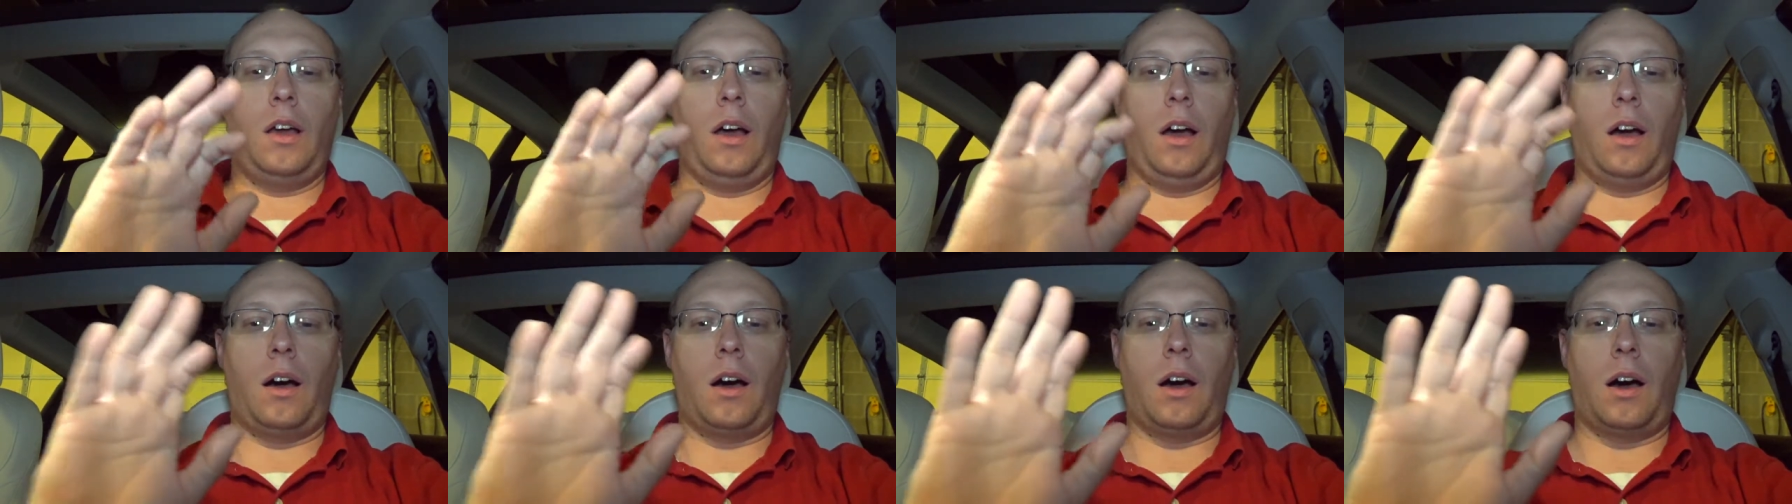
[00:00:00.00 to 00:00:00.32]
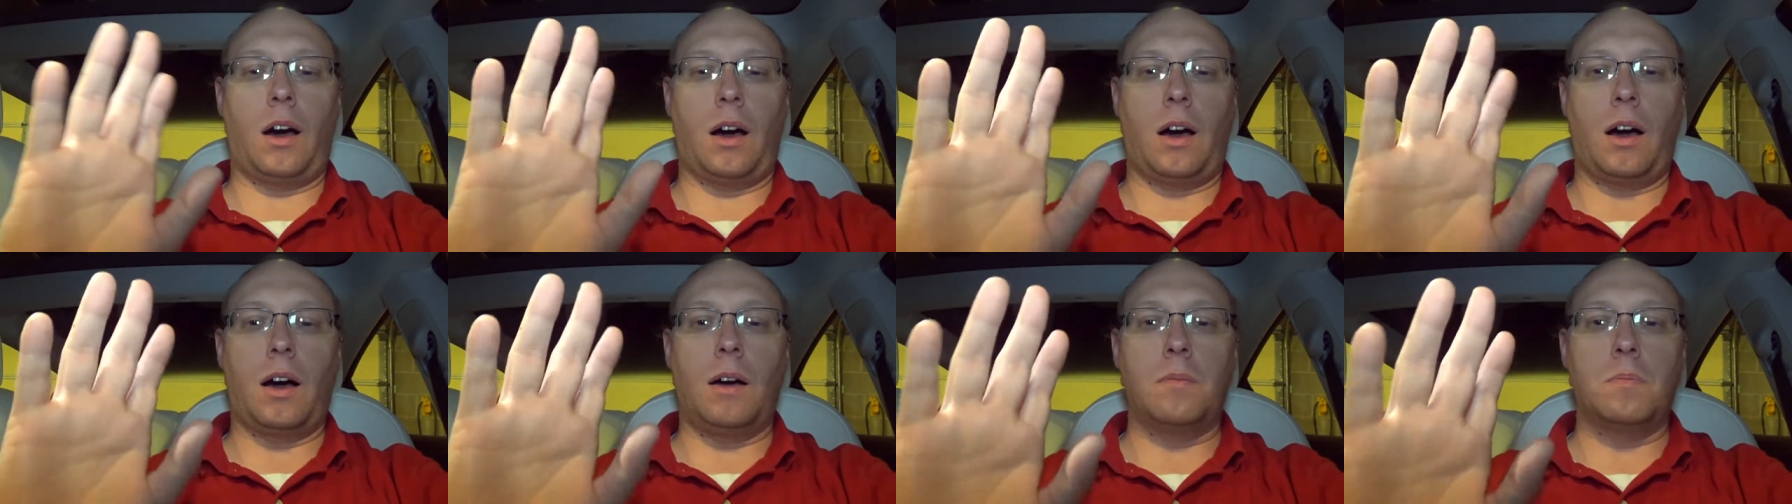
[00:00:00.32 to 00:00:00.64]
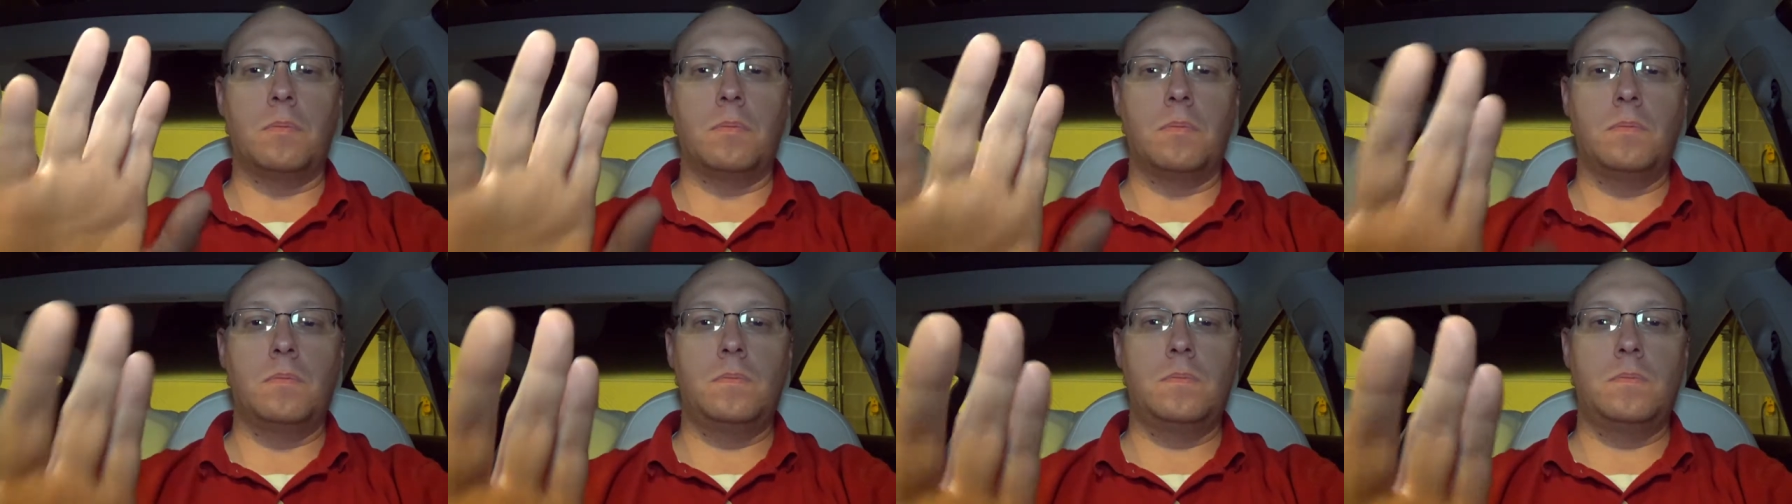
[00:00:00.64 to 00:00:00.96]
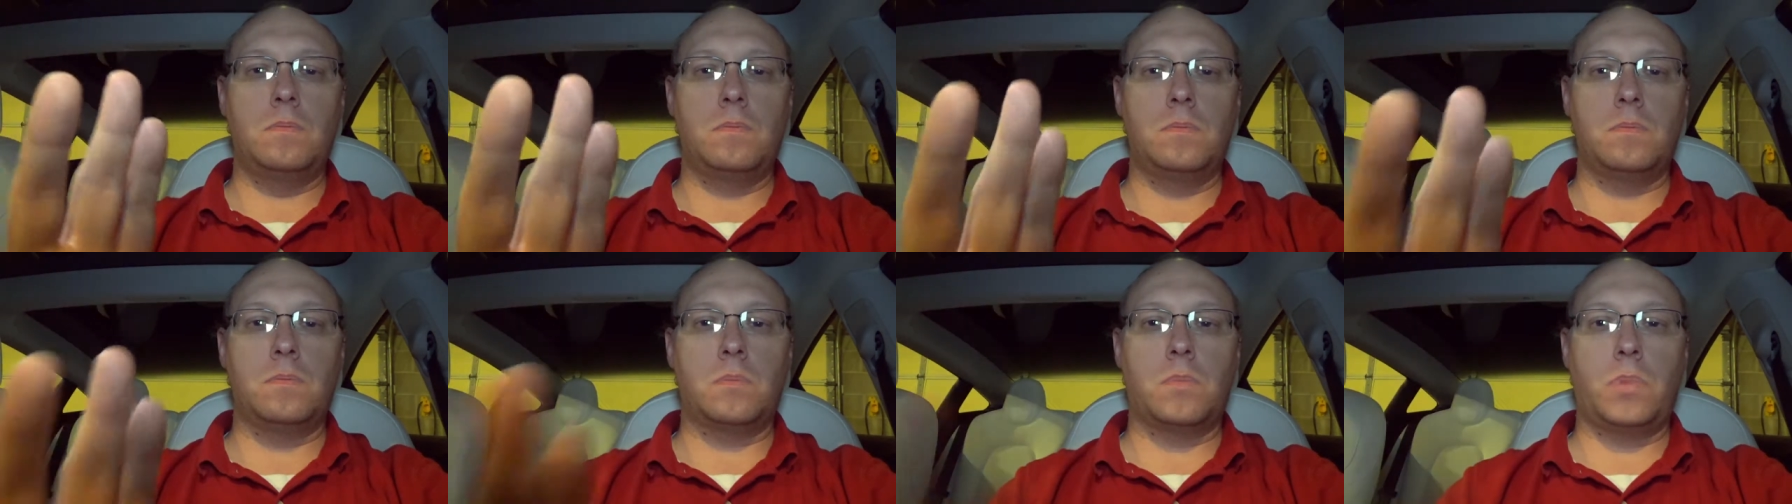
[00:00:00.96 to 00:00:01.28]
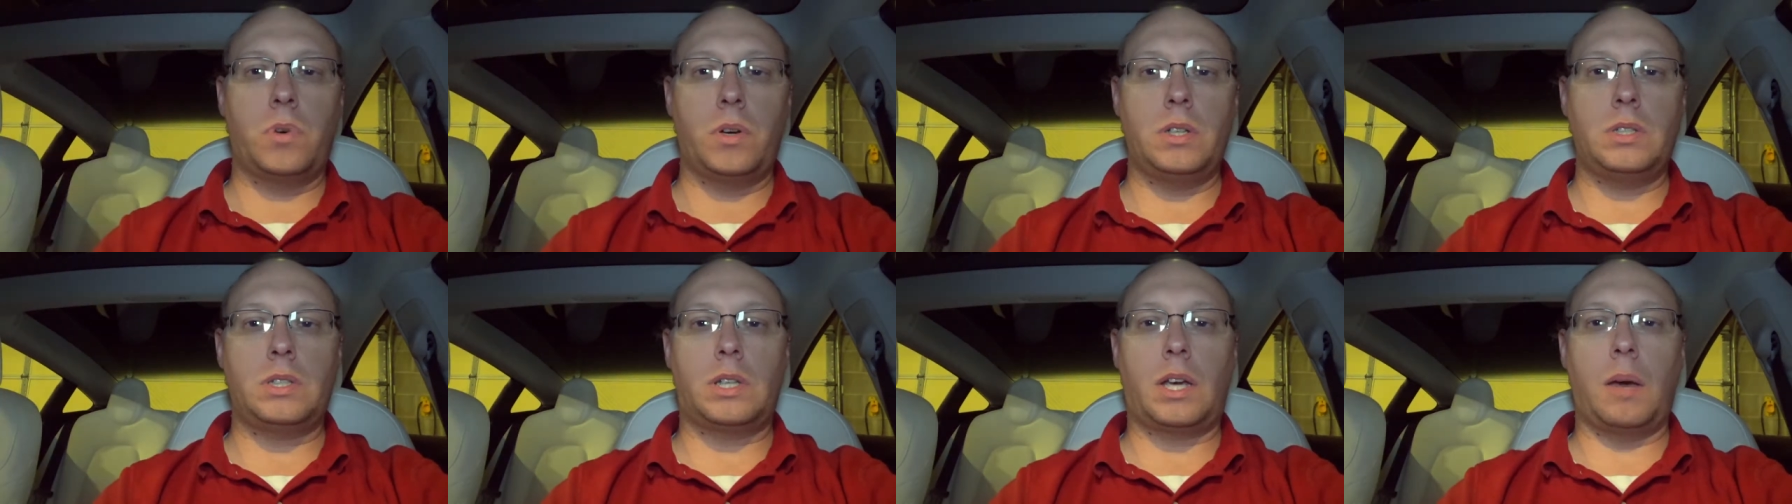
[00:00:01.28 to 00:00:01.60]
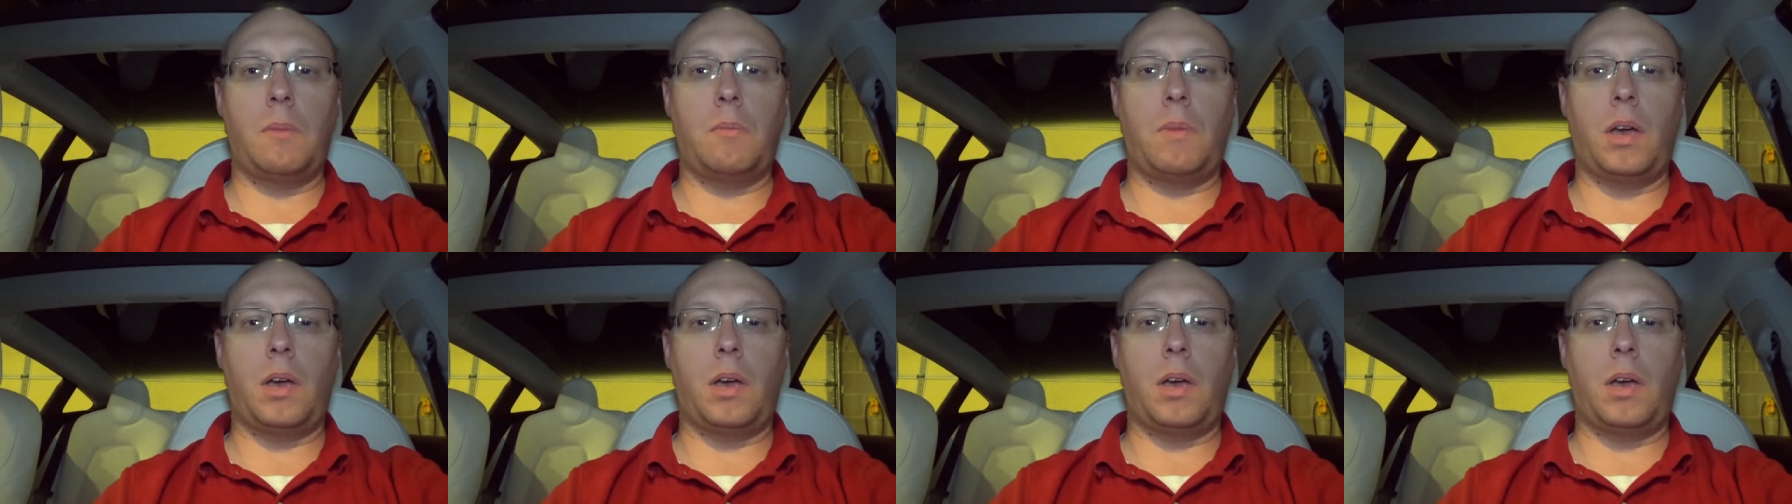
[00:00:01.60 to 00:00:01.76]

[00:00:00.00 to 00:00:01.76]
Please give